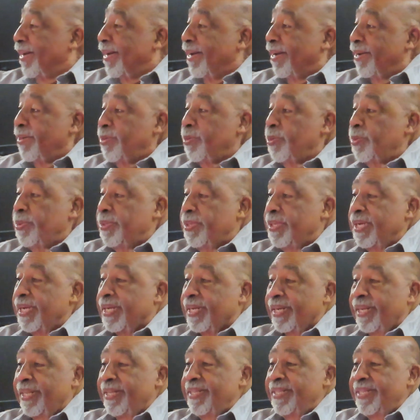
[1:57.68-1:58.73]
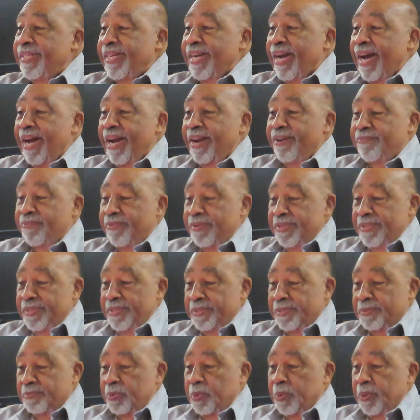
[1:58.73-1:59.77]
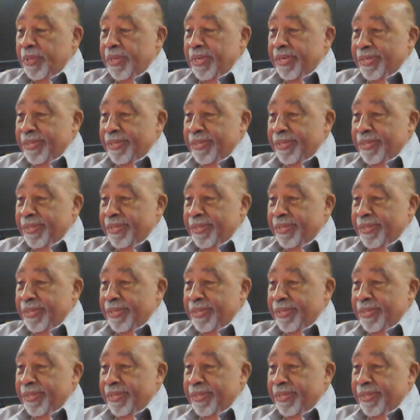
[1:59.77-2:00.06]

Are you tickling the ivory this morning?